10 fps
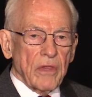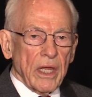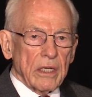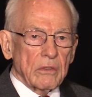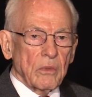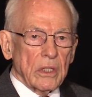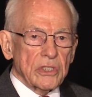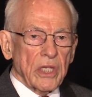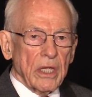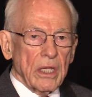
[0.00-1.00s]
that it
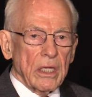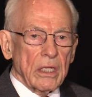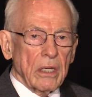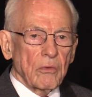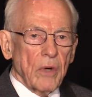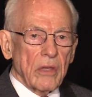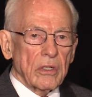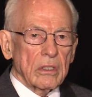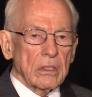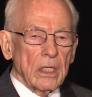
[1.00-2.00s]
was a
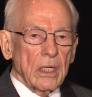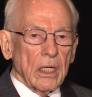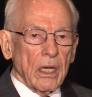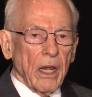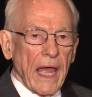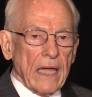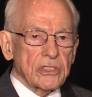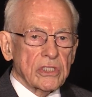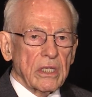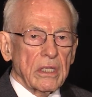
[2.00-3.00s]
rather
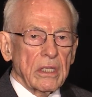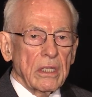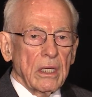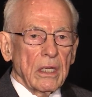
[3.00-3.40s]
glassy